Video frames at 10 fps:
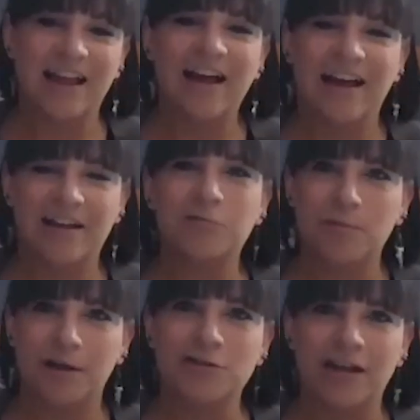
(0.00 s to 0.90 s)
and
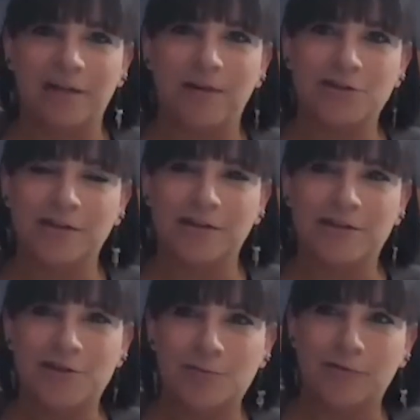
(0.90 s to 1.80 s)
I mentioned
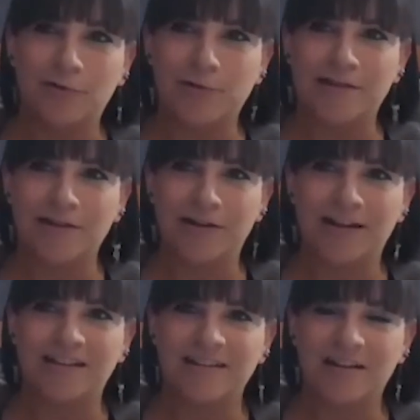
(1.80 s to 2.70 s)
this to you before we
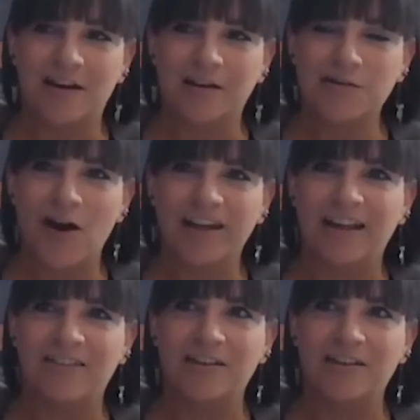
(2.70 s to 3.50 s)
started talking,